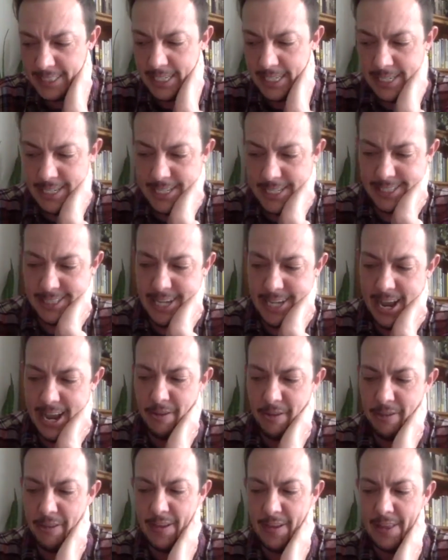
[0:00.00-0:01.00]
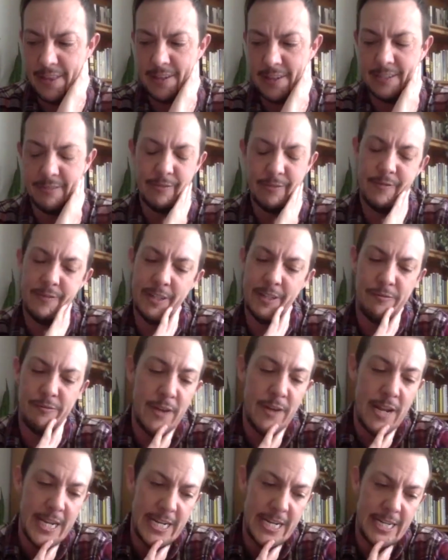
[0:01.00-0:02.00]
and in the South, and they're
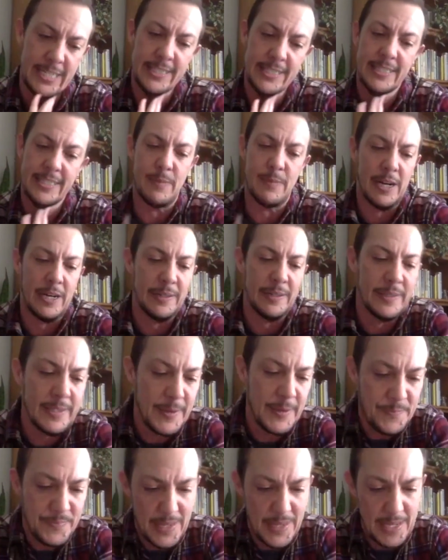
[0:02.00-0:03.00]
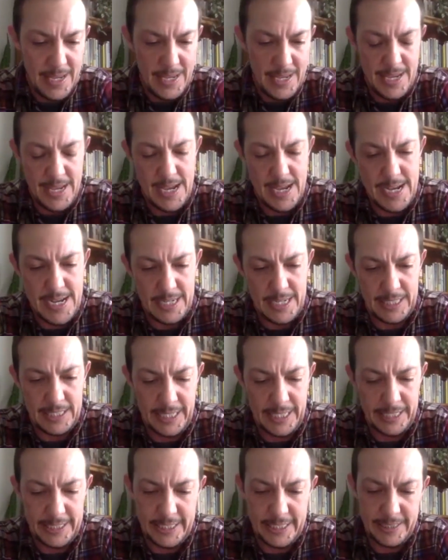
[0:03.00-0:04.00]
funny and smart
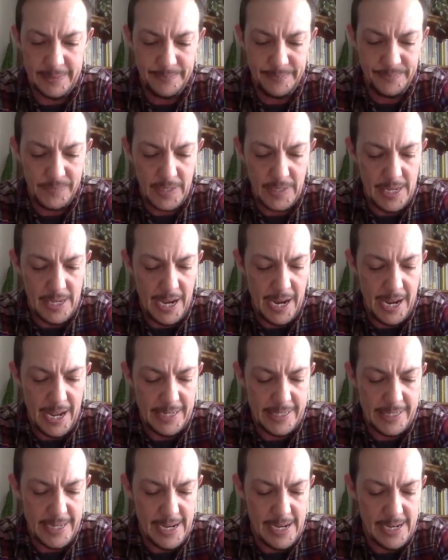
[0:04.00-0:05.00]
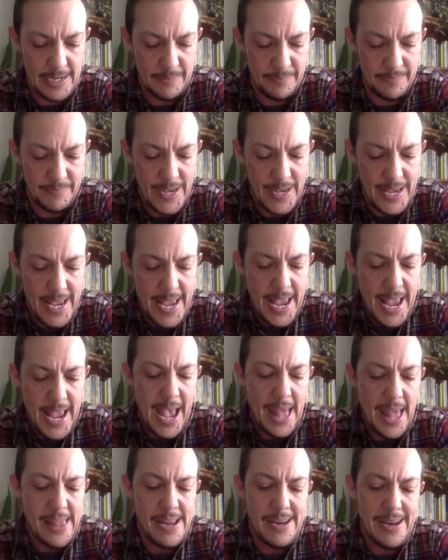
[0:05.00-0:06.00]
collection. And
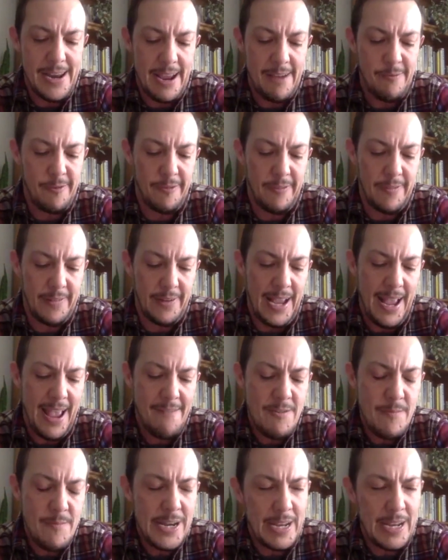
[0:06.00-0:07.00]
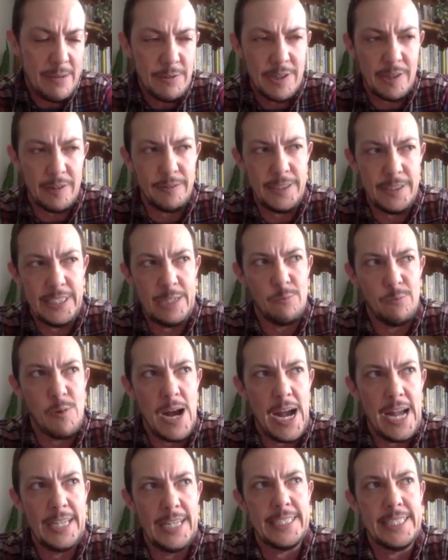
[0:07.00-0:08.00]
then I haven't been able to really
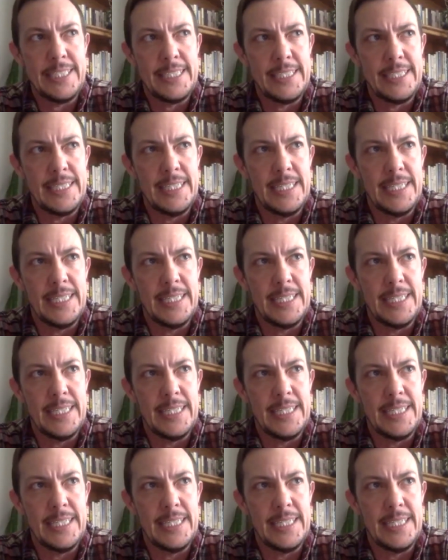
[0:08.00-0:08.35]
watch